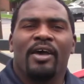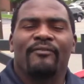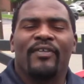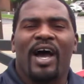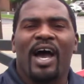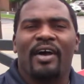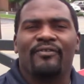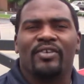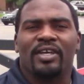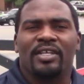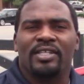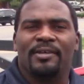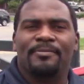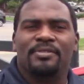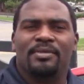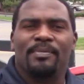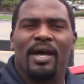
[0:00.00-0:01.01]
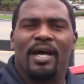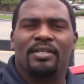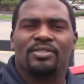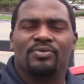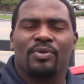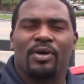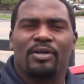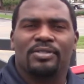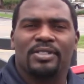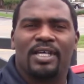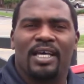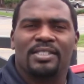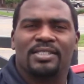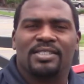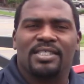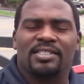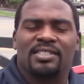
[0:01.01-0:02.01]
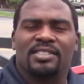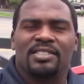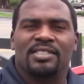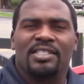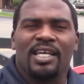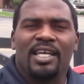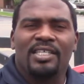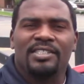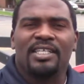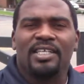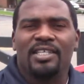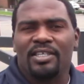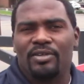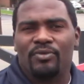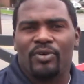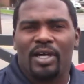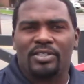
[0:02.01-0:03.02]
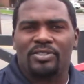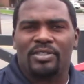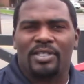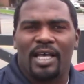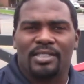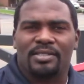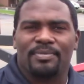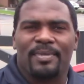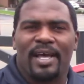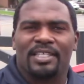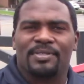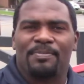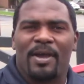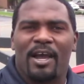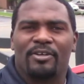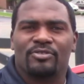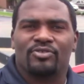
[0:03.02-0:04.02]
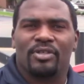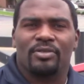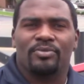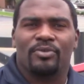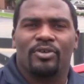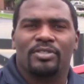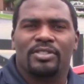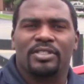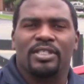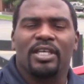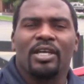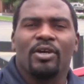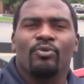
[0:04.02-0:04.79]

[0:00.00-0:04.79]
Five year unlimited $1,000 roadside assistance, 10 year, 100,000 miles powertrain warranty.